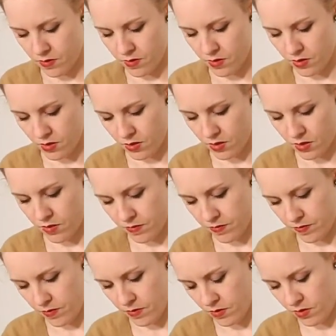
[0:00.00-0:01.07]
because it just
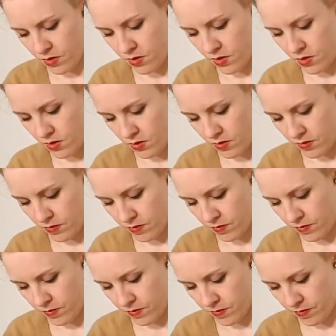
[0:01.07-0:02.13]
helps smooth it all out.
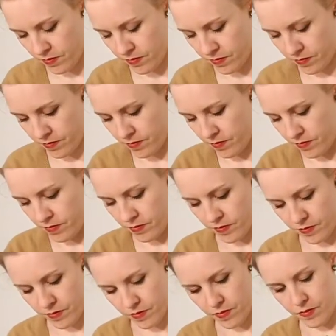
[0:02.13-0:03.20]
You
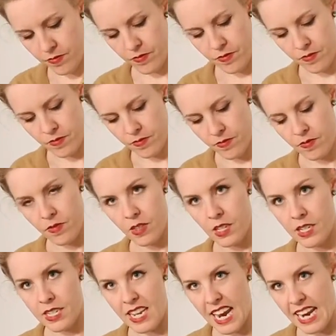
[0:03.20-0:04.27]
can't hear me, but I
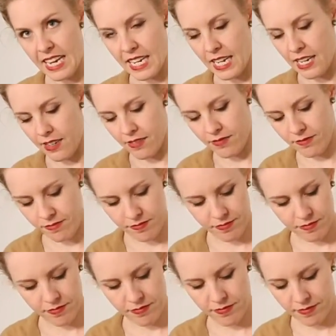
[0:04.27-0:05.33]
say it's tiny.
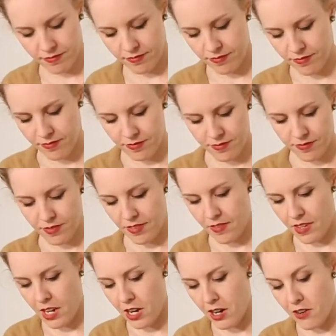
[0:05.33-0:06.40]
But it
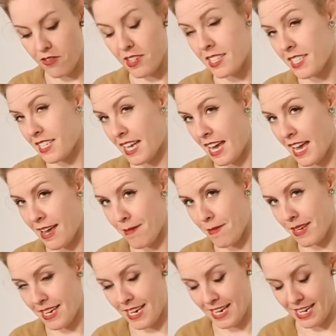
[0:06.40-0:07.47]
ended up being
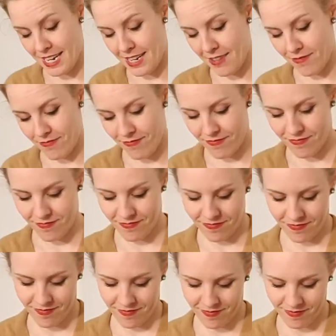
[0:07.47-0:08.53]
actually a fantastic
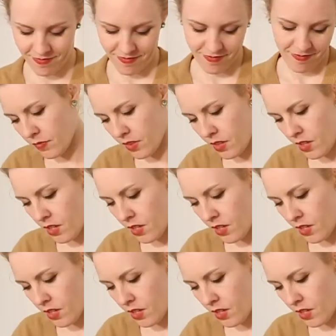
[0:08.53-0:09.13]
size. I love it.